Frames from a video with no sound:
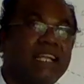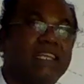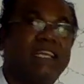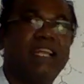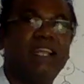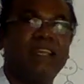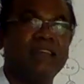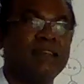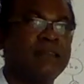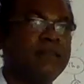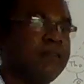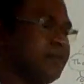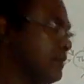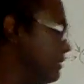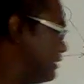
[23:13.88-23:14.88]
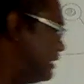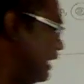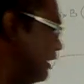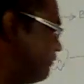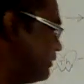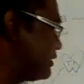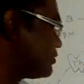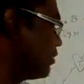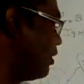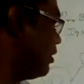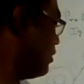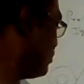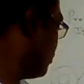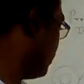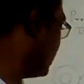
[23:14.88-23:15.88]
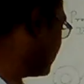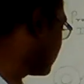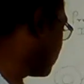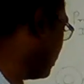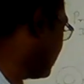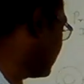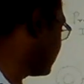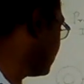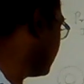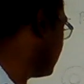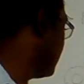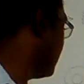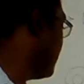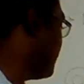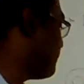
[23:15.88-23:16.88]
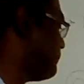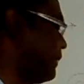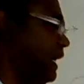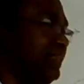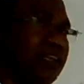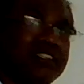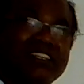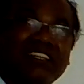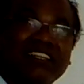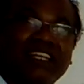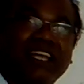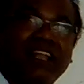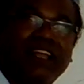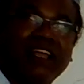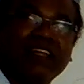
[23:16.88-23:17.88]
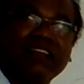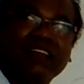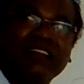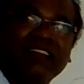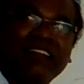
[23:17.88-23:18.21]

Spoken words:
killing. Here we saw what is called as pathogen killing.